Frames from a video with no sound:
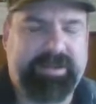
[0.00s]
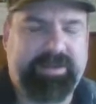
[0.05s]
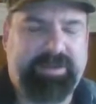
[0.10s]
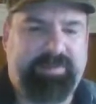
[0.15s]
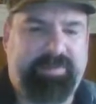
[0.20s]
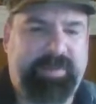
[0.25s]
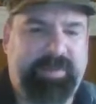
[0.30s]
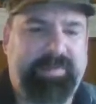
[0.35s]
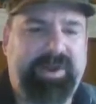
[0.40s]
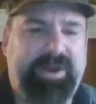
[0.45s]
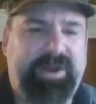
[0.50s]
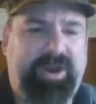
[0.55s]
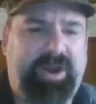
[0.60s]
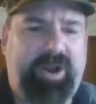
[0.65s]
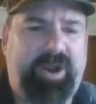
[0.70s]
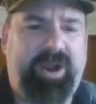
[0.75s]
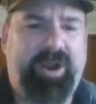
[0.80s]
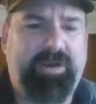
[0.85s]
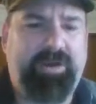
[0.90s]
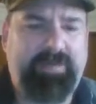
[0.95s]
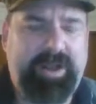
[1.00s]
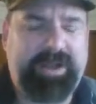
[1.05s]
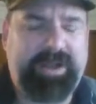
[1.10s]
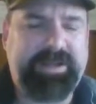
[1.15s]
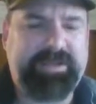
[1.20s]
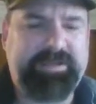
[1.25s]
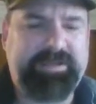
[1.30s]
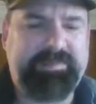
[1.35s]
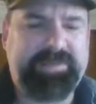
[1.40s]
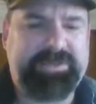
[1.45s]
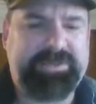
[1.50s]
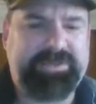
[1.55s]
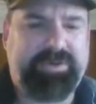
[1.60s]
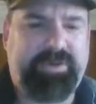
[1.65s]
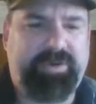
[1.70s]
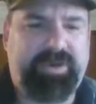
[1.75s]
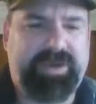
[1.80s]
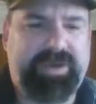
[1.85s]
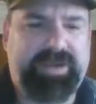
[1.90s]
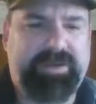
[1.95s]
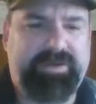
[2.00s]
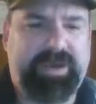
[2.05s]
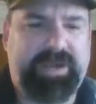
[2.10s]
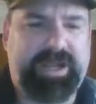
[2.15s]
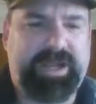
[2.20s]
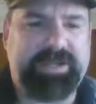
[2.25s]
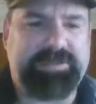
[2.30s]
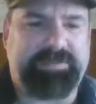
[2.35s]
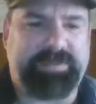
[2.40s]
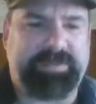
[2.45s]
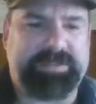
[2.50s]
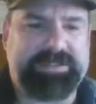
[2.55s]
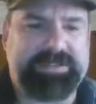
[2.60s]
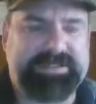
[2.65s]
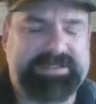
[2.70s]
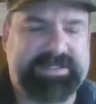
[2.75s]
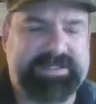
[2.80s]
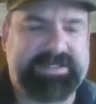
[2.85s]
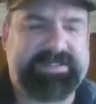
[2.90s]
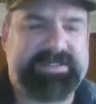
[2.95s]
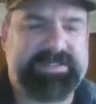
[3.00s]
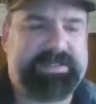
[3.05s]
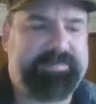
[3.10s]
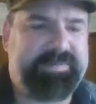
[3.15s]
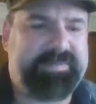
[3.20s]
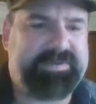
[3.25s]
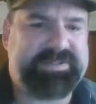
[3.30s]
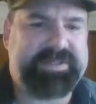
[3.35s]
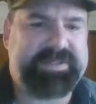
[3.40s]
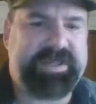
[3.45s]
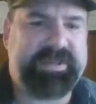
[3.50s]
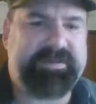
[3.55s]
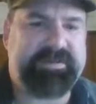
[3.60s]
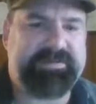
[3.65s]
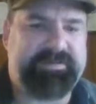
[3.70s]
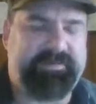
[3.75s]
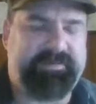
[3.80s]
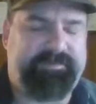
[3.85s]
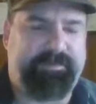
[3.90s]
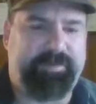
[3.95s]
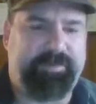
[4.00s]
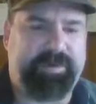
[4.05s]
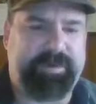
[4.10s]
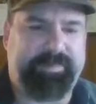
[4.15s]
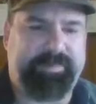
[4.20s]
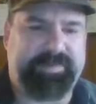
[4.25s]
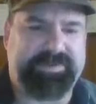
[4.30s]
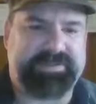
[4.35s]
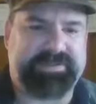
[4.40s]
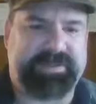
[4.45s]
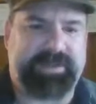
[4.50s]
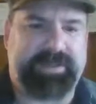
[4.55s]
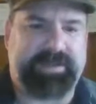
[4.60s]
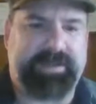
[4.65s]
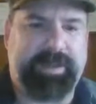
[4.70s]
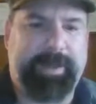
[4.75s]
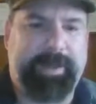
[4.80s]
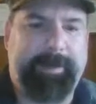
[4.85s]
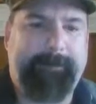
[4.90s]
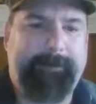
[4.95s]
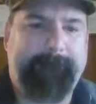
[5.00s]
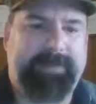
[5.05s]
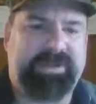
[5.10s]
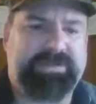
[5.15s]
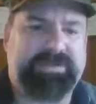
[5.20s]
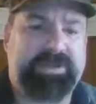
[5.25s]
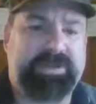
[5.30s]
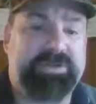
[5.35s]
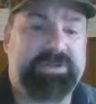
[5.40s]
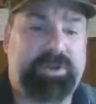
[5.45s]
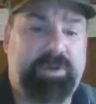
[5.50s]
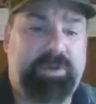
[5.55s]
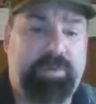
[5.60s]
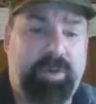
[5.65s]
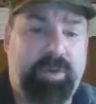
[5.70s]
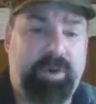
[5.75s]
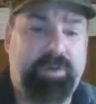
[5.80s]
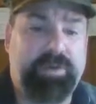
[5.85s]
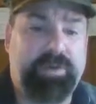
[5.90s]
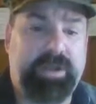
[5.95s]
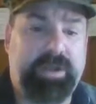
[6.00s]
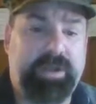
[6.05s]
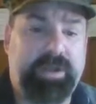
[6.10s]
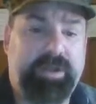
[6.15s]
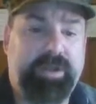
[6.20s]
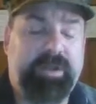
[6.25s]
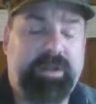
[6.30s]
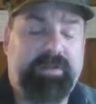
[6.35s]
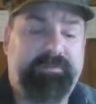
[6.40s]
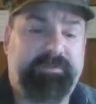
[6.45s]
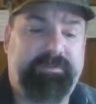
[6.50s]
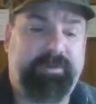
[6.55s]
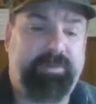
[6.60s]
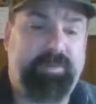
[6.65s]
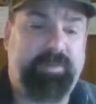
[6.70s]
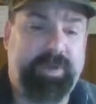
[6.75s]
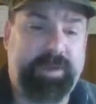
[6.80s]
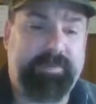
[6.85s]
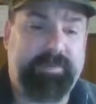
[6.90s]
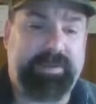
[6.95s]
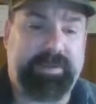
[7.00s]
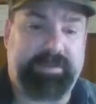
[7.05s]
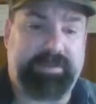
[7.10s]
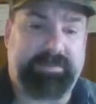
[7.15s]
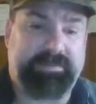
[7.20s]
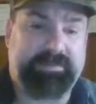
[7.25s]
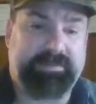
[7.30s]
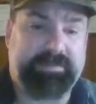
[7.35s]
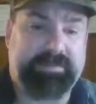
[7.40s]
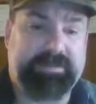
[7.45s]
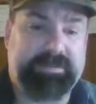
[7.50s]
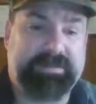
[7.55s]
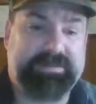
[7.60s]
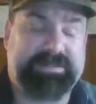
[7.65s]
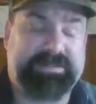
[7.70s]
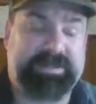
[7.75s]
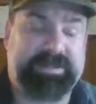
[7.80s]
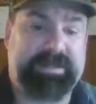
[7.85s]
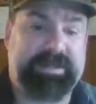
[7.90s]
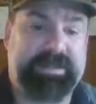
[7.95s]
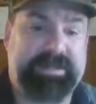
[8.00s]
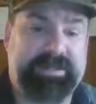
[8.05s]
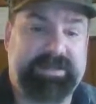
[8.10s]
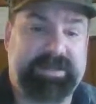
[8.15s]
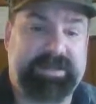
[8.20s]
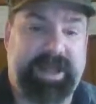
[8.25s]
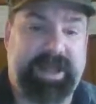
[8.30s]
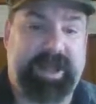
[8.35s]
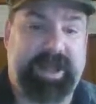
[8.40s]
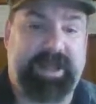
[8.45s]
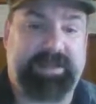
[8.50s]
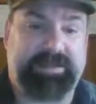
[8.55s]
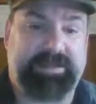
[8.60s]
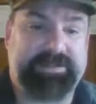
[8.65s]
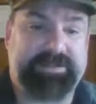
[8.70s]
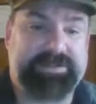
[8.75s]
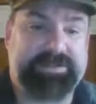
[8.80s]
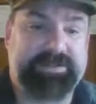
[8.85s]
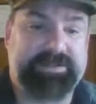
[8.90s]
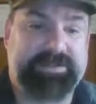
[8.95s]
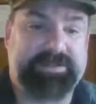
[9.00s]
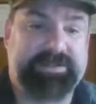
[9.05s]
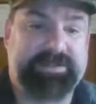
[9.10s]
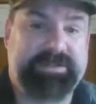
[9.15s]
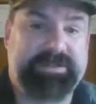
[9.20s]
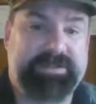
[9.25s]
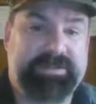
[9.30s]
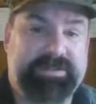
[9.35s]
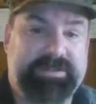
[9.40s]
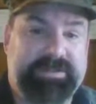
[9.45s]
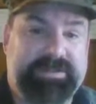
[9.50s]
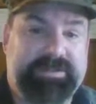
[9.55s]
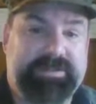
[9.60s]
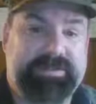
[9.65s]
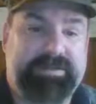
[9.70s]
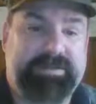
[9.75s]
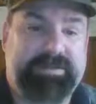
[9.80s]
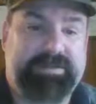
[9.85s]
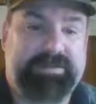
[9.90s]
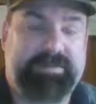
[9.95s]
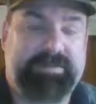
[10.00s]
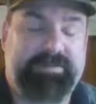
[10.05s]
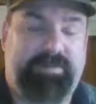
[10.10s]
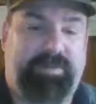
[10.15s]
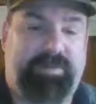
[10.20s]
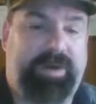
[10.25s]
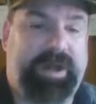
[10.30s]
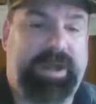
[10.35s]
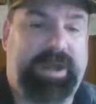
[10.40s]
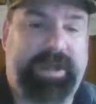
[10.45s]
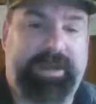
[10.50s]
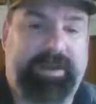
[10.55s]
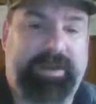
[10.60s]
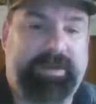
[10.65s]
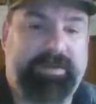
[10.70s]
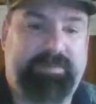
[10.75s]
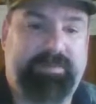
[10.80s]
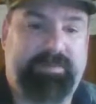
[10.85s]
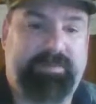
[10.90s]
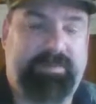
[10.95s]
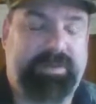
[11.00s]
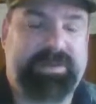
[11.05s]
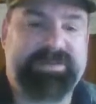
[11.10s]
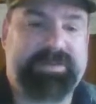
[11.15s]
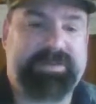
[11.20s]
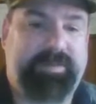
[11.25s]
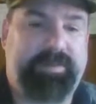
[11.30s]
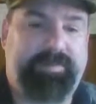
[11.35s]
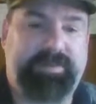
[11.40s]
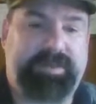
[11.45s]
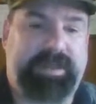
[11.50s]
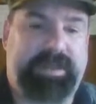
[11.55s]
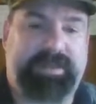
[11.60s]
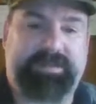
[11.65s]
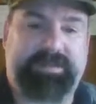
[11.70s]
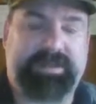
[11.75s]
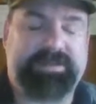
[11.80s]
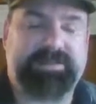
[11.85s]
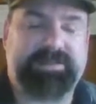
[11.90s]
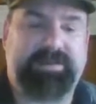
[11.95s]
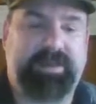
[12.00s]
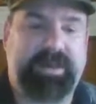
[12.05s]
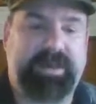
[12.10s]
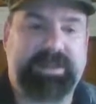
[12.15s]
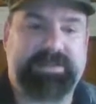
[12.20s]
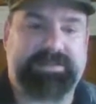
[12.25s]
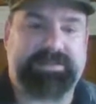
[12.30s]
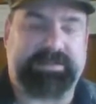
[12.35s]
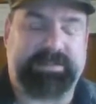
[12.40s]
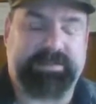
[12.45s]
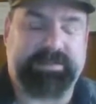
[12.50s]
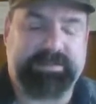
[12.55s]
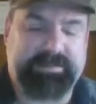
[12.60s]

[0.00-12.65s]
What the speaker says: Women are already the majority of graduates, 60% to 40%. But there's a quota for women to get into college. Why? What is up with that? That's crazy.